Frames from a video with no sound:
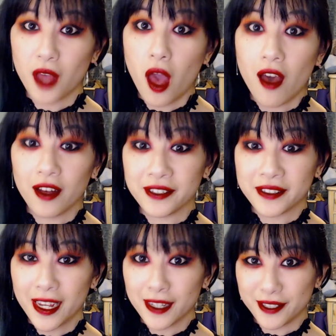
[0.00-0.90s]
Okay,
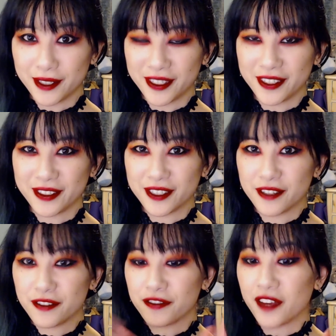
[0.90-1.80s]
so here's the
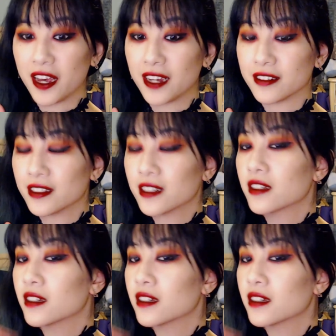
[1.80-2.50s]
final look.